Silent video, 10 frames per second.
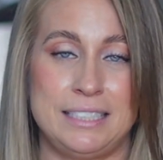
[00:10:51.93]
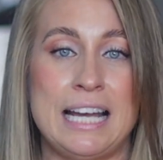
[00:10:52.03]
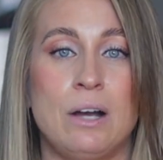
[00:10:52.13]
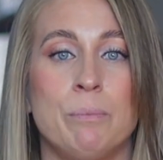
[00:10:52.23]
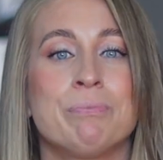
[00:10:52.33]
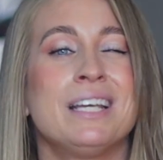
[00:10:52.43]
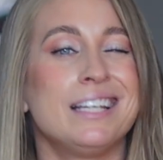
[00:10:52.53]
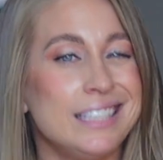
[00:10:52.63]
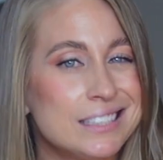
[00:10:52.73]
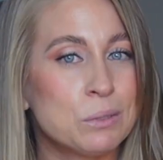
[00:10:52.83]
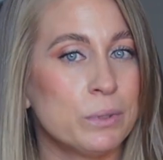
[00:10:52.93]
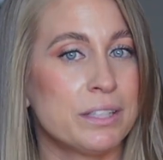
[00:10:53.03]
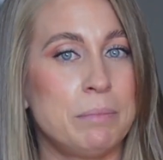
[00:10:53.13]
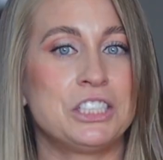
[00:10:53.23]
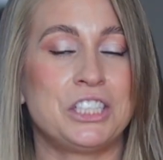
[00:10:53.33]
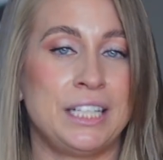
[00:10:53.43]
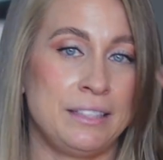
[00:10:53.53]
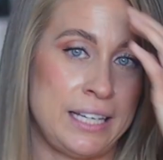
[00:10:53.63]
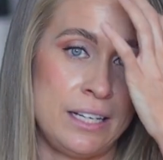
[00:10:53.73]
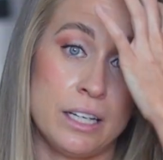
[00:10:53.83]
Now, it's worth
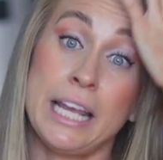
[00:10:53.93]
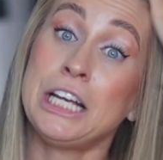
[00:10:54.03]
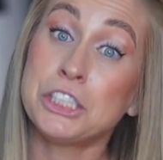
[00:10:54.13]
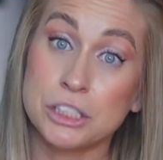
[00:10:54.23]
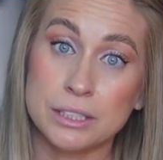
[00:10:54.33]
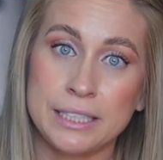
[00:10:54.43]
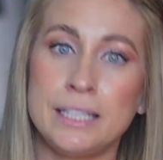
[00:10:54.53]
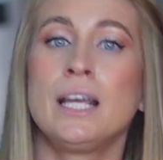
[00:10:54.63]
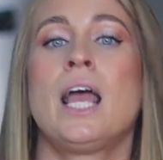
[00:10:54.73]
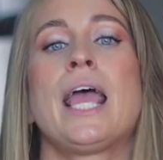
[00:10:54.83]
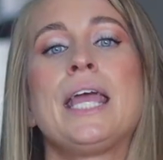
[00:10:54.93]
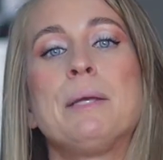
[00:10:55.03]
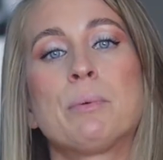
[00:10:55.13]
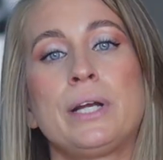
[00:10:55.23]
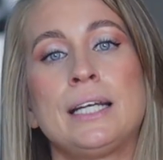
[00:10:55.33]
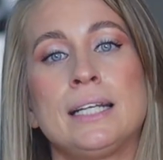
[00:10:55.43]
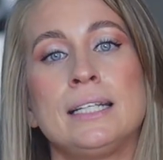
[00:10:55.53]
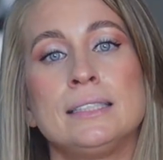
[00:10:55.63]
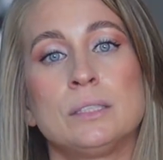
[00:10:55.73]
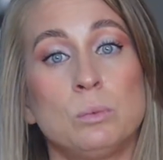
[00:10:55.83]
mentioning that occasionally a
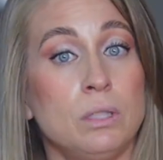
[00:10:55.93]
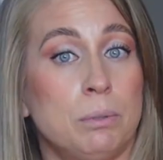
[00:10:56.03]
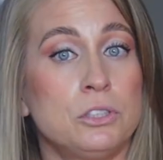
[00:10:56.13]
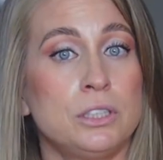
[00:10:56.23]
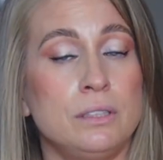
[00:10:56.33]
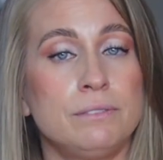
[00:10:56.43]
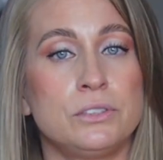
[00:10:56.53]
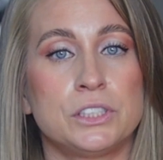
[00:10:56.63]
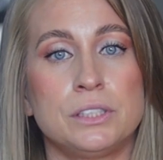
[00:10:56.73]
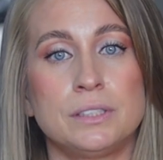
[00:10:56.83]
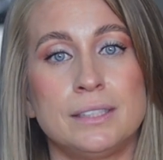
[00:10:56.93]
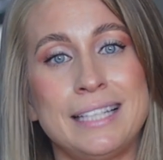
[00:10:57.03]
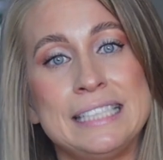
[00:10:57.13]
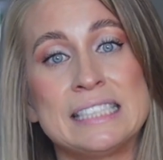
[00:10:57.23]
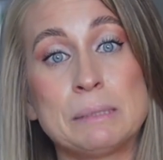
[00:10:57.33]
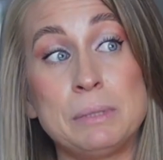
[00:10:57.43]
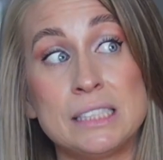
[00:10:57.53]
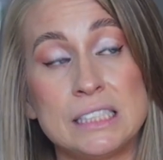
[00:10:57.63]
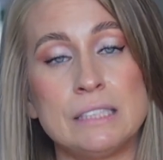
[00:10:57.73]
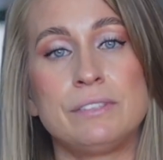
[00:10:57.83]
brand will approach an influencer that they
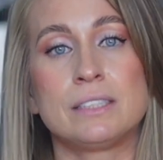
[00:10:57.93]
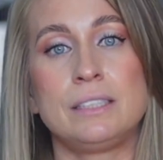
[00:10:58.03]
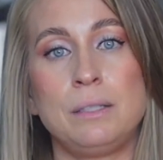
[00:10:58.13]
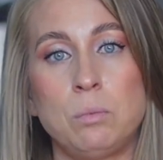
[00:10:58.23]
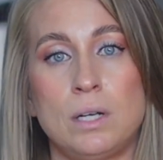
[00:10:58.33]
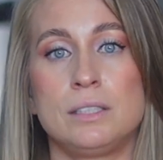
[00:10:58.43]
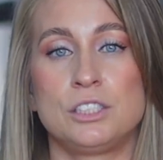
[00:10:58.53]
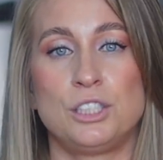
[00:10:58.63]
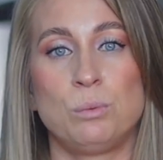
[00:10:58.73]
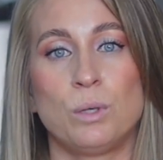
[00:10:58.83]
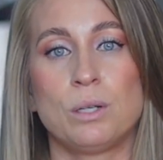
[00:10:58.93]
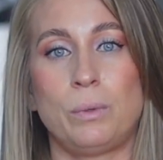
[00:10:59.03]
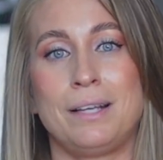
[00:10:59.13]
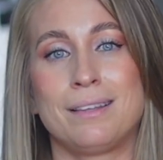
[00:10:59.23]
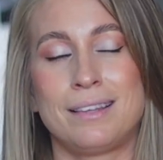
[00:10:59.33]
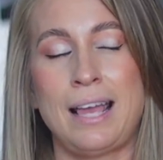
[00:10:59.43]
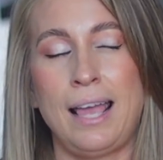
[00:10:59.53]
specifically want to work with,